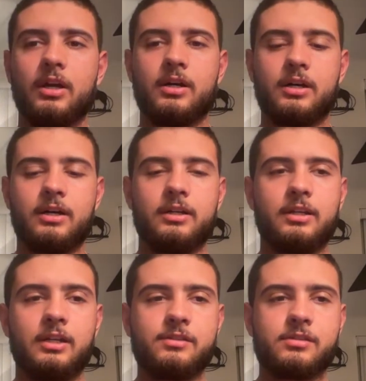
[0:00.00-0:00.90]

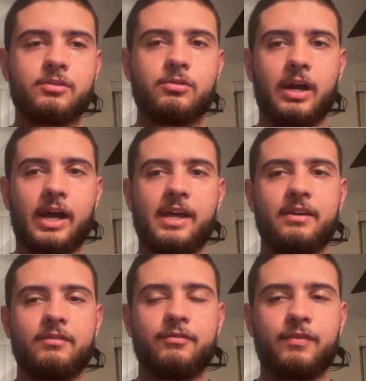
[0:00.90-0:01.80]
Let's go ahead
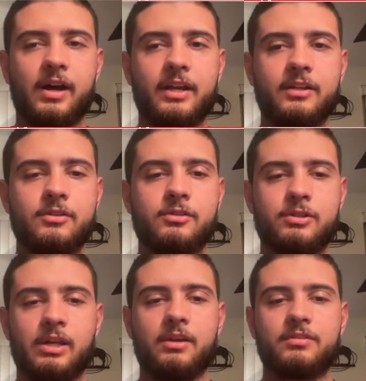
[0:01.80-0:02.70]
and find
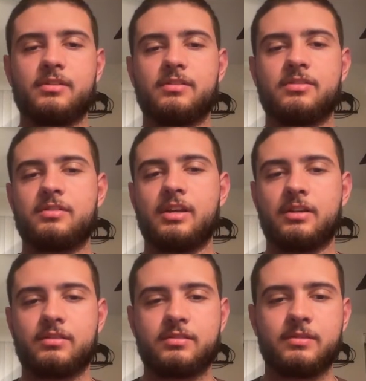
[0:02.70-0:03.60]

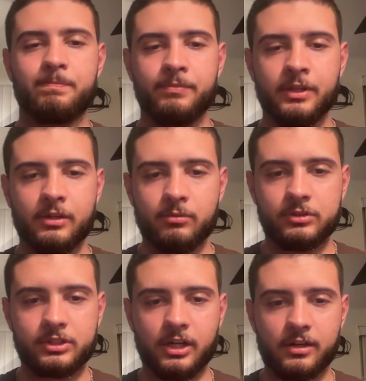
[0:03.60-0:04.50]
2006
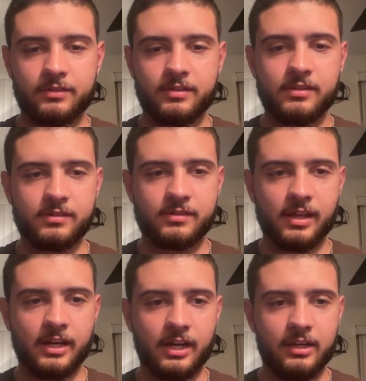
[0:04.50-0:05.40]
Wisconsin
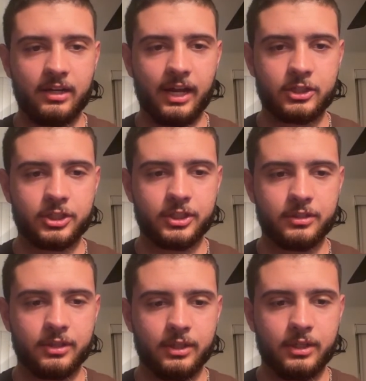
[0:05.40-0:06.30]
Senate election.
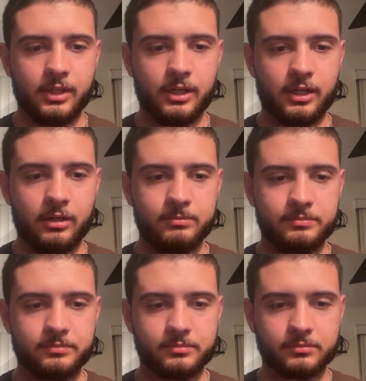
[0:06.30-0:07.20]
Um,
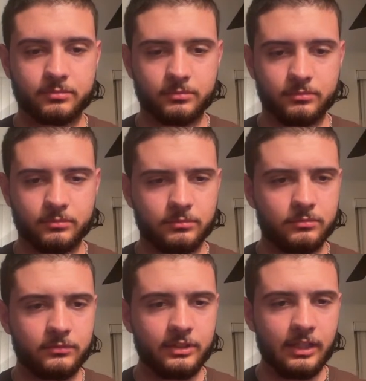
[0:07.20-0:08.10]

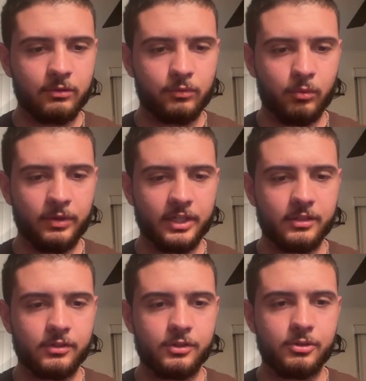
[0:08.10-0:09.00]
and what we
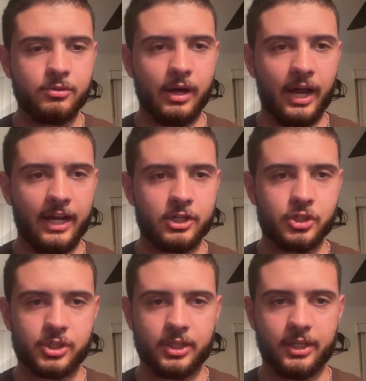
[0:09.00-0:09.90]
can do
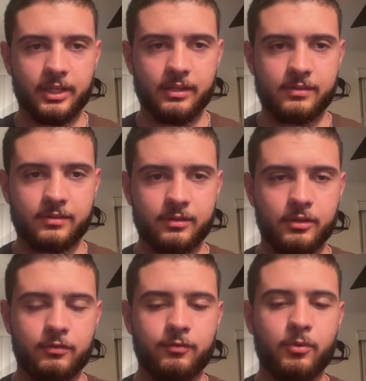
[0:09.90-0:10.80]
actually is
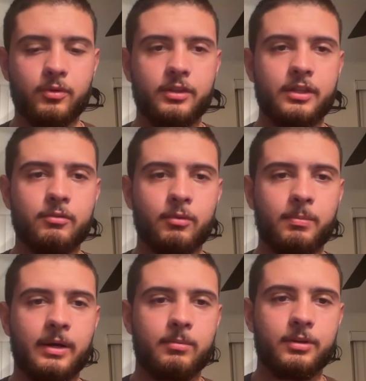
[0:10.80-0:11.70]
look for the
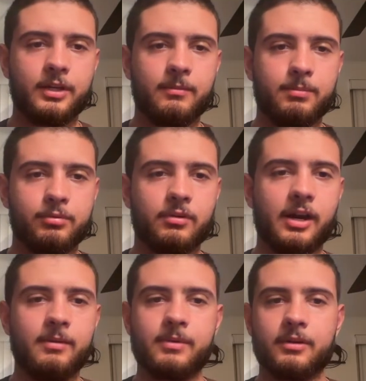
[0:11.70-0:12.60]
Republican
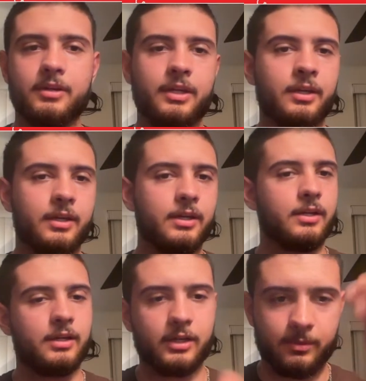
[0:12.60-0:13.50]
primary
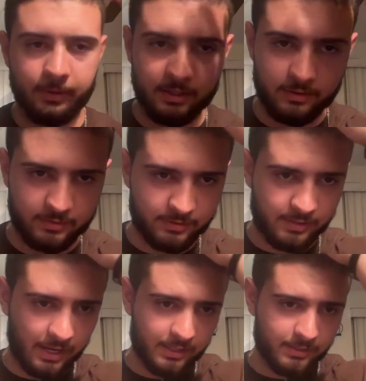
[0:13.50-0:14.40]
in the
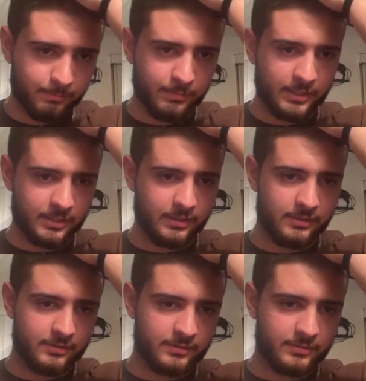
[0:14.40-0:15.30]
state
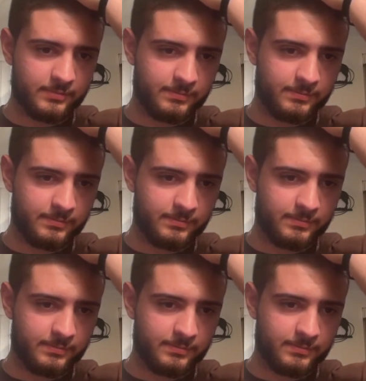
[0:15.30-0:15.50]
because